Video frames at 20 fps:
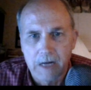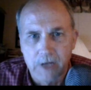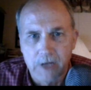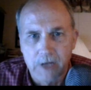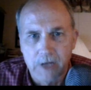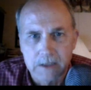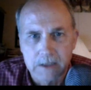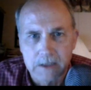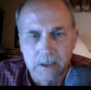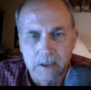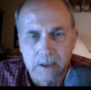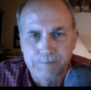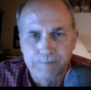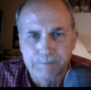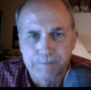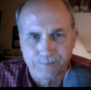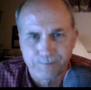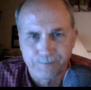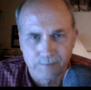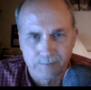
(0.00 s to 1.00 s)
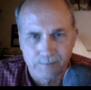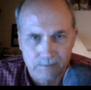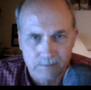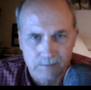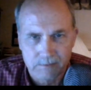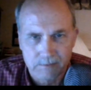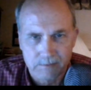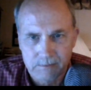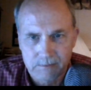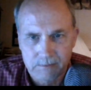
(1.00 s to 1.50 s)
the yacht club.
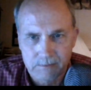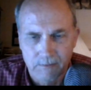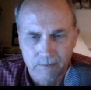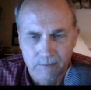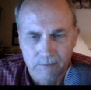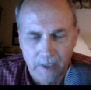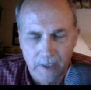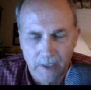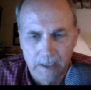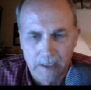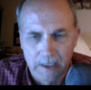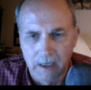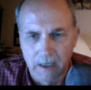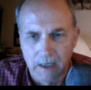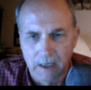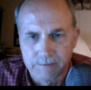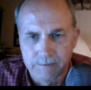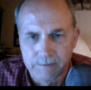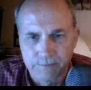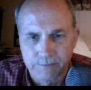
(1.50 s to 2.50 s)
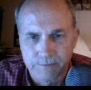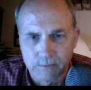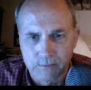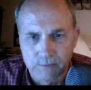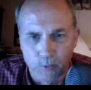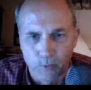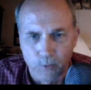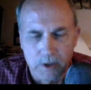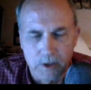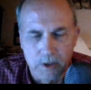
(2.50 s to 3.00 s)
He
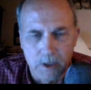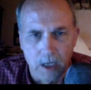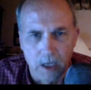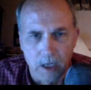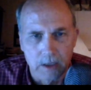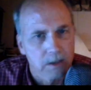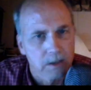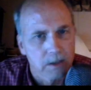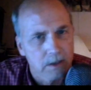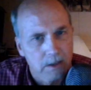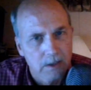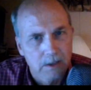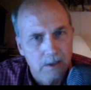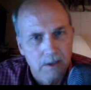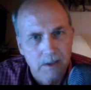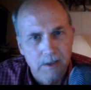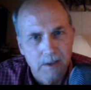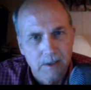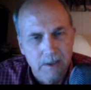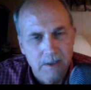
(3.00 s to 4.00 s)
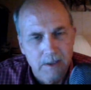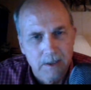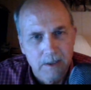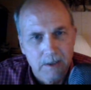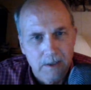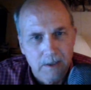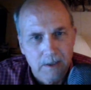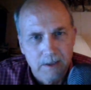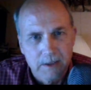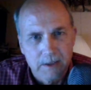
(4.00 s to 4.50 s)
worked on a
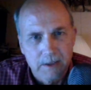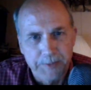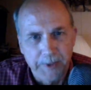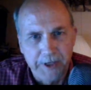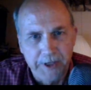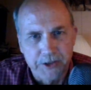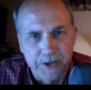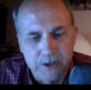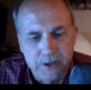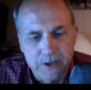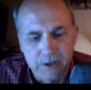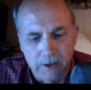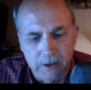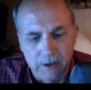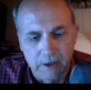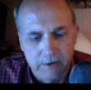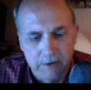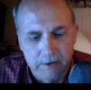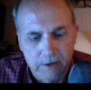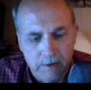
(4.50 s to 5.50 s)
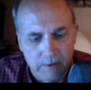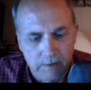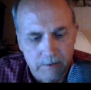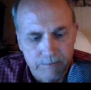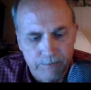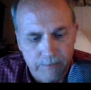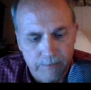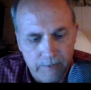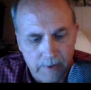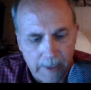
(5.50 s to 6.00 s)
speech that
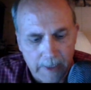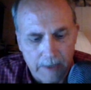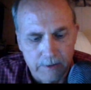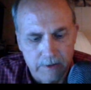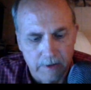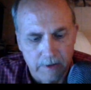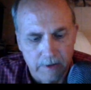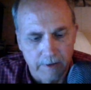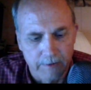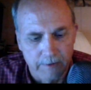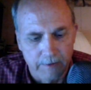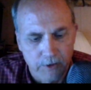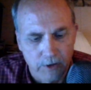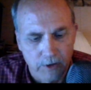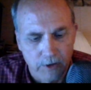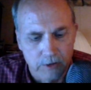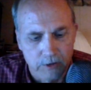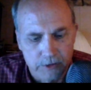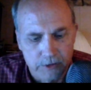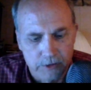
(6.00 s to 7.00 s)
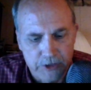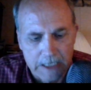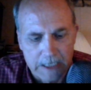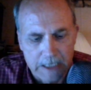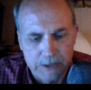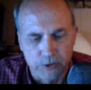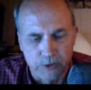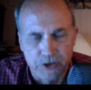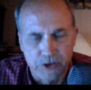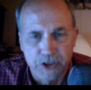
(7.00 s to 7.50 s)
Colonel
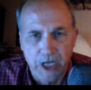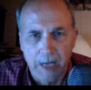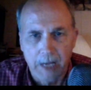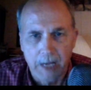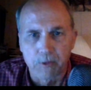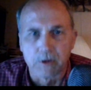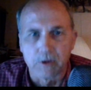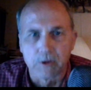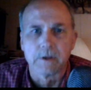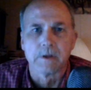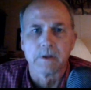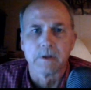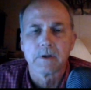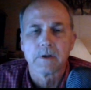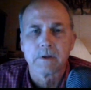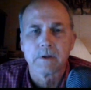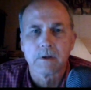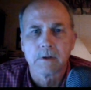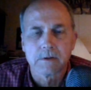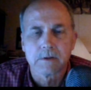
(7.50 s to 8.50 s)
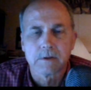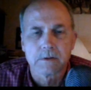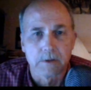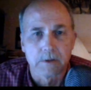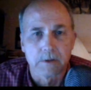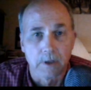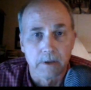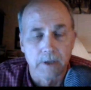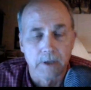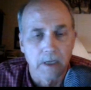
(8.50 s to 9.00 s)
Joshua Chamberlain,
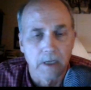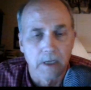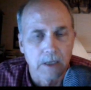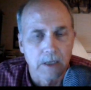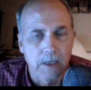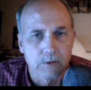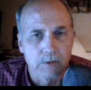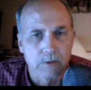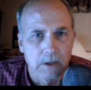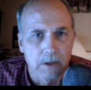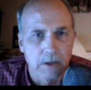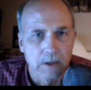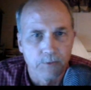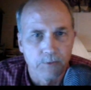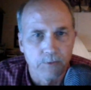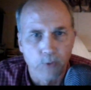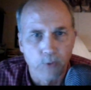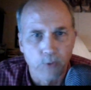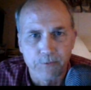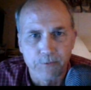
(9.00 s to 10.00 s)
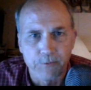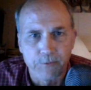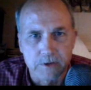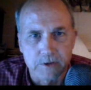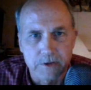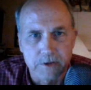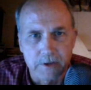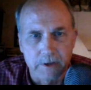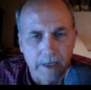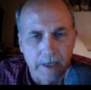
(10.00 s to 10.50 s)
and I'll leave a reference
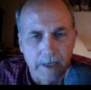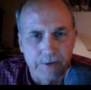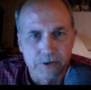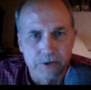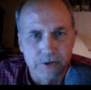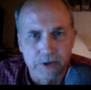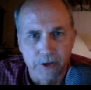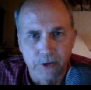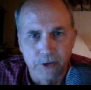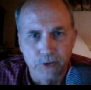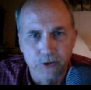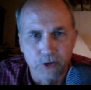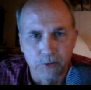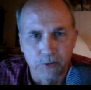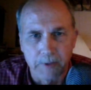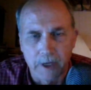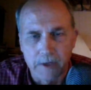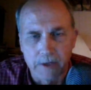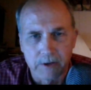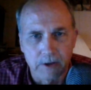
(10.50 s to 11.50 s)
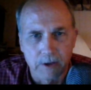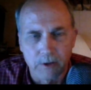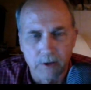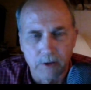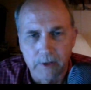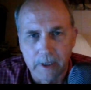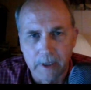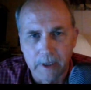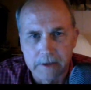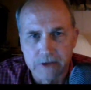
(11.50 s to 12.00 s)
to that. There's a YouTube out there
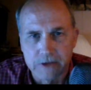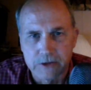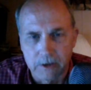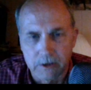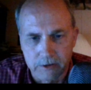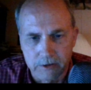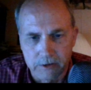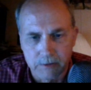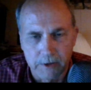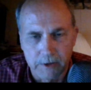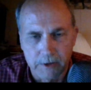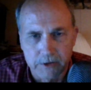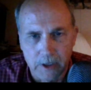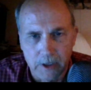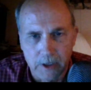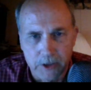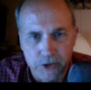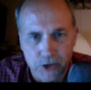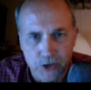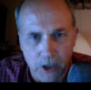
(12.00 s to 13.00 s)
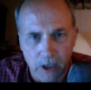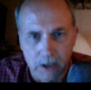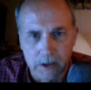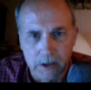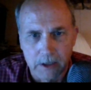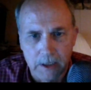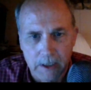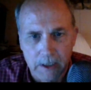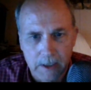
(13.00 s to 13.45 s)
that my son Charlie